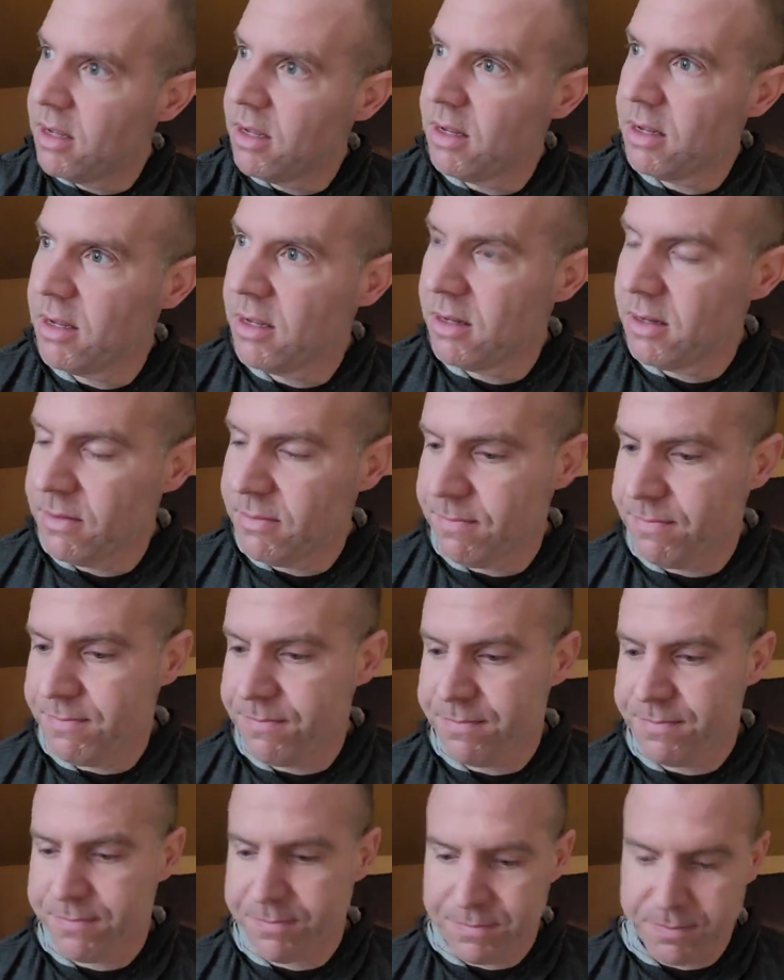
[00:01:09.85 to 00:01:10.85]

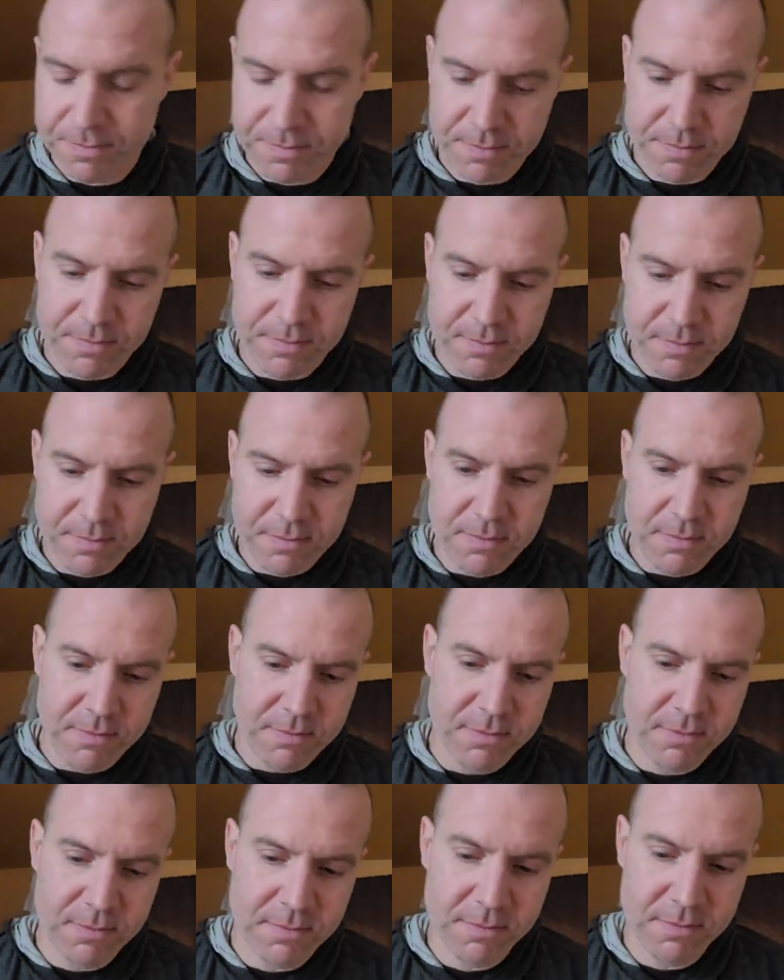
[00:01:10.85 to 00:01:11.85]

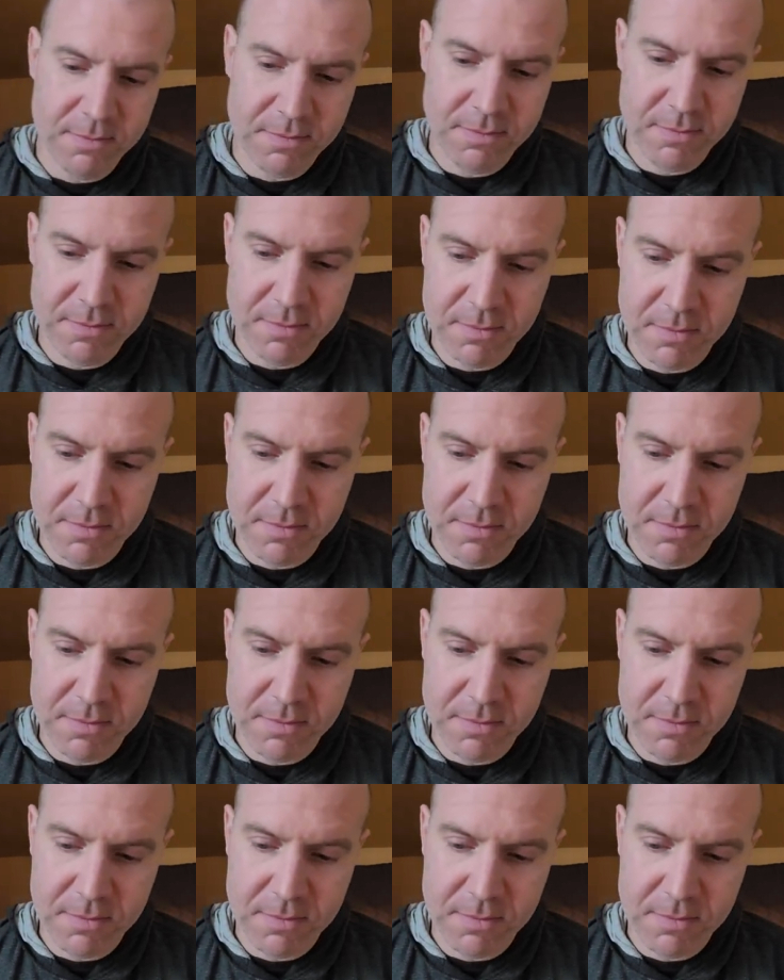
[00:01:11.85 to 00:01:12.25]
(silence)